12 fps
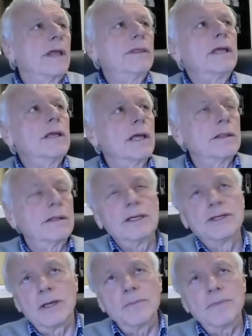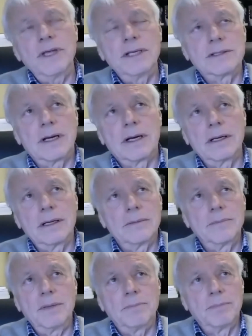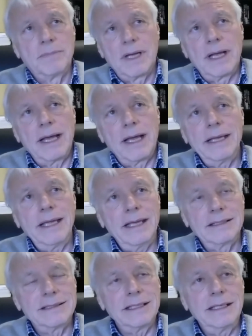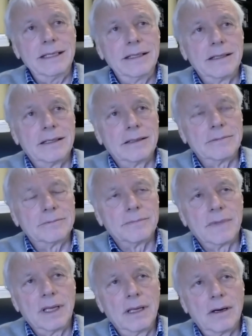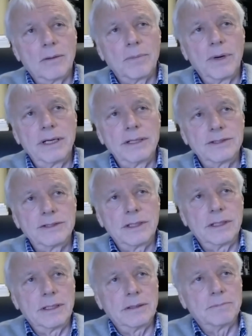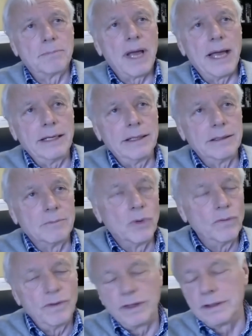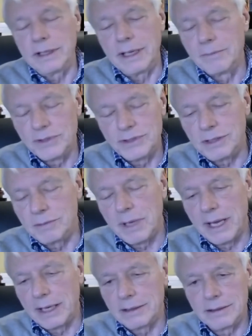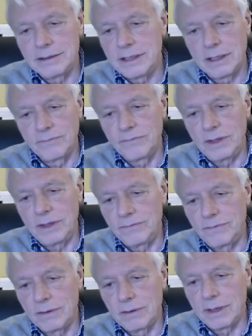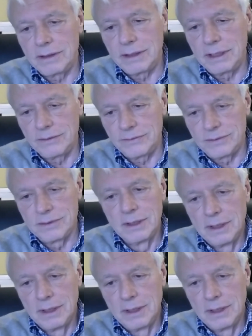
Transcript: think some things are going to be. I can't see, President Biden moving the embassy back to Tel Aviv. I think it's